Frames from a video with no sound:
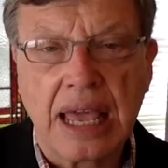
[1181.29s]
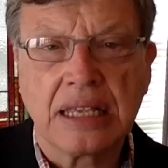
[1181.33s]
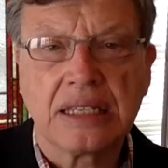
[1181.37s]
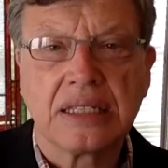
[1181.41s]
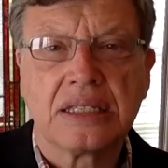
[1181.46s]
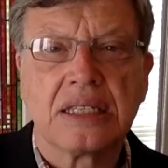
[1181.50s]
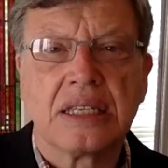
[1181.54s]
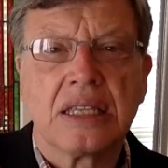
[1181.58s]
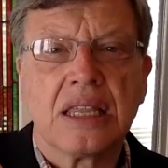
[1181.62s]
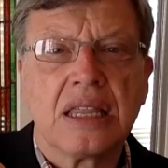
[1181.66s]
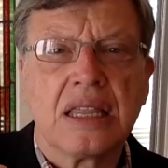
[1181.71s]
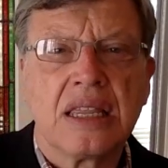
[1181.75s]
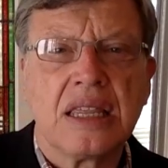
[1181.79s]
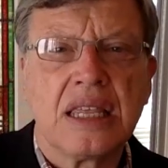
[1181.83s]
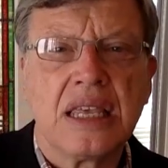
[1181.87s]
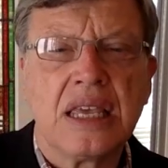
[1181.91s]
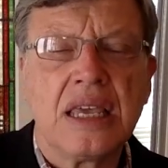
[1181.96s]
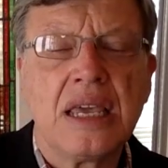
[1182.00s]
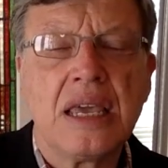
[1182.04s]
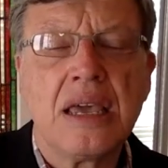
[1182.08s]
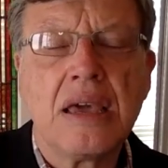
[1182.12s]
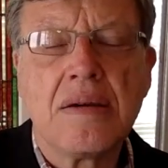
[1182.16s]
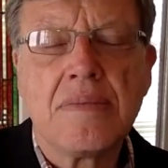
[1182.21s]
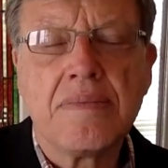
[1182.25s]
It's
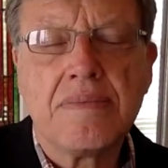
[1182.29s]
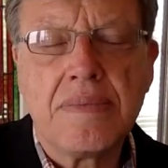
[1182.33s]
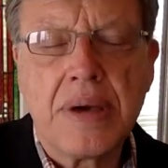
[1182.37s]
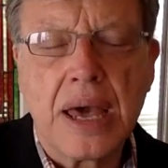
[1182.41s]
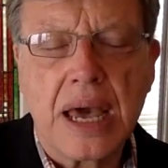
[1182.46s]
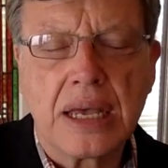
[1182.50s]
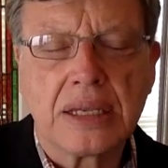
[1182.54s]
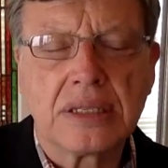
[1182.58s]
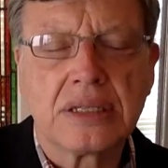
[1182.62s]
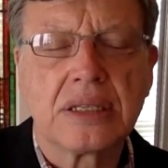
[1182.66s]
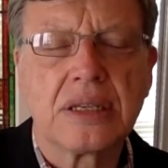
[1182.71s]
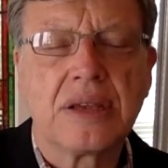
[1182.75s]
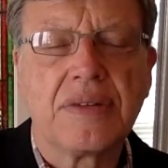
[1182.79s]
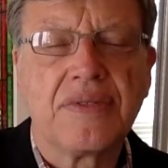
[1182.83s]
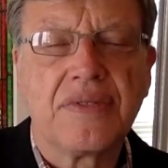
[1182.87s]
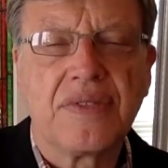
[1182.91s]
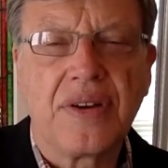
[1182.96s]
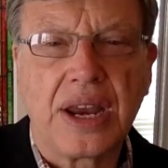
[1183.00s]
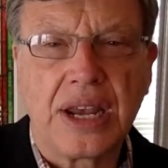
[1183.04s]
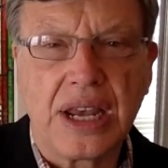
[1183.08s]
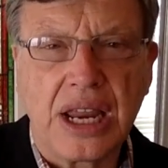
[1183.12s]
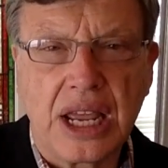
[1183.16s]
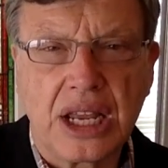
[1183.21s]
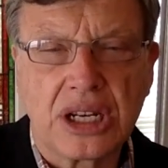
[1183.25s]
the best
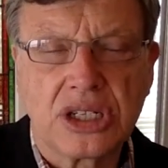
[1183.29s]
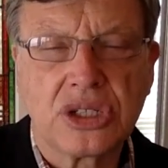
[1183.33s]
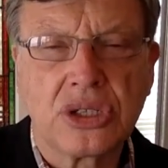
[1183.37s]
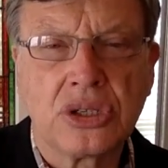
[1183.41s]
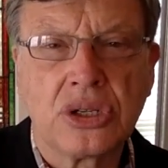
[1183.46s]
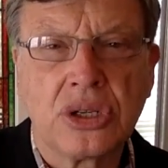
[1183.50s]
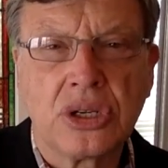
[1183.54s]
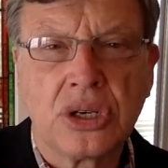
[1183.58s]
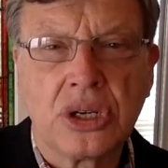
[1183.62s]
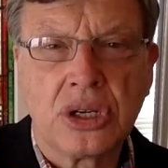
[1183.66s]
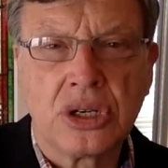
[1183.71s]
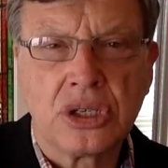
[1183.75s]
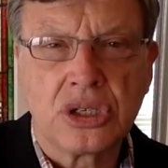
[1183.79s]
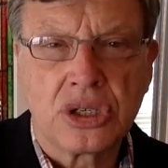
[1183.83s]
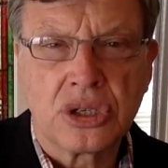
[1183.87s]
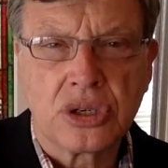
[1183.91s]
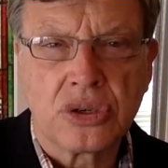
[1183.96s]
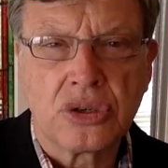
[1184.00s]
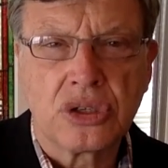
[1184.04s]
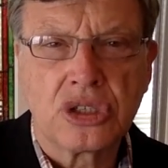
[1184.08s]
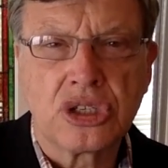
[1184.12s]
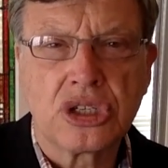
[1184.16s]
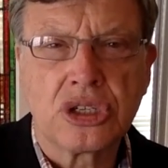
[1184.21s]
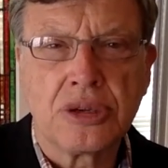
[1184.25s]
financial
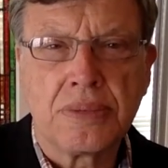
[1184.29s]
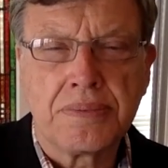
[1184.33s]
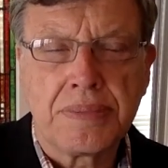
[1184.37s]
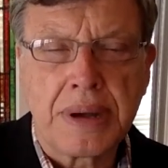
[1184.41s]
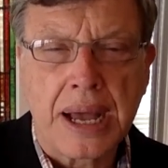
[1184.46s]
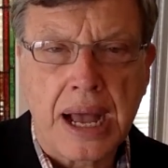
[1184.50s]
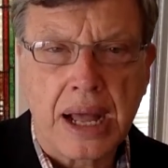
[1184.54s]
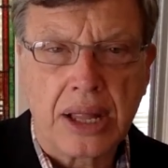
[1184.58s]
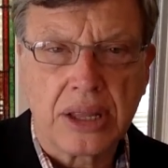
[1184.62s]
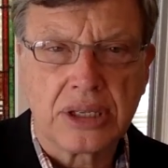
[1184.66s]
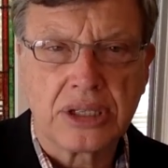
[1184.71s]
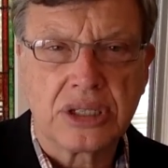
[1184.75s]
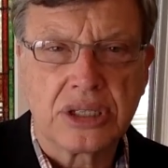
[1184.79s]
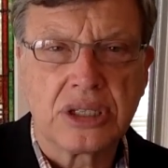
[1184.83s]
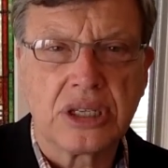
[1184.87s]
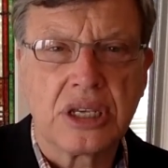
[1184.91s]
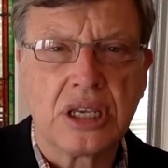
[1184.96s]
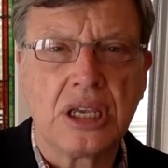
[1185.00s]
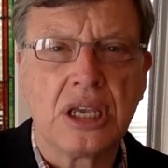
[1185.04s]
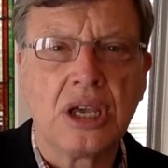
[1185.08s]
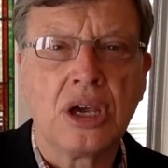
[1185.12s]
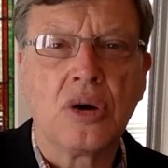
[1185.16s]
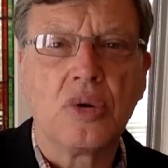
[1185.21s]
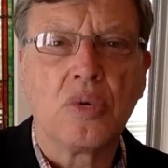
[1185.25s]
insurance
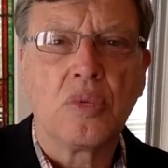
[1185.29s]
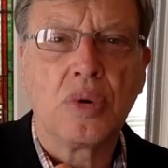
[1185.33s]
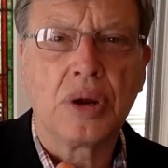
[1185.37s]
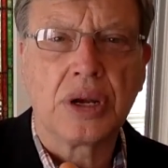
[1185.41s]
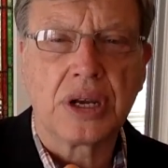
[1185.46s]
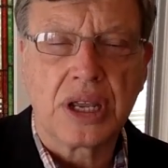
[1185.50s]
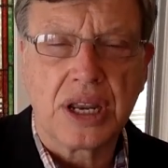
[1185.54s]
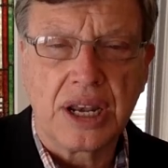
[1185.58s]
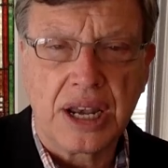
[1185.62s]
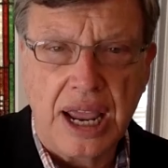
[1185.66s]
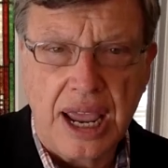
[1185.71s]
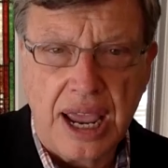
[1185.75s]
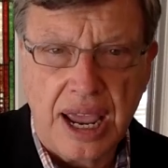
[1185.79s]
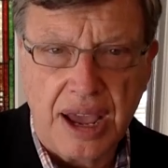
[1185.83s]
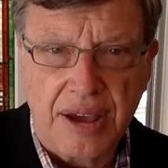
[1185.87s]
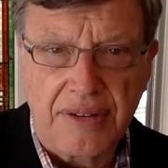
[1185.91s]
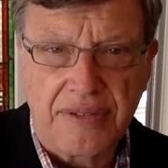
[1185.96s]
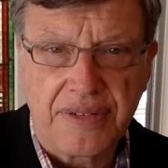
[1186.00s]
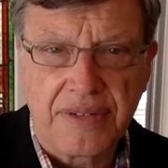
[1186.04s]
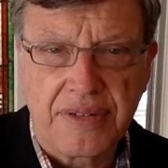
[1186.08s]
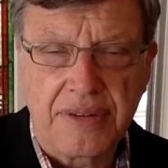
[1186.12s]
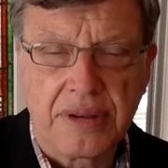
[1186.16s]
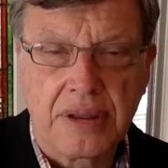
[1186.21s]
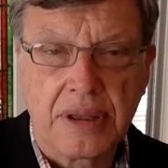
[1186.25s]
policy one can
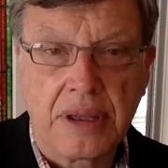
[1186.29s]
have,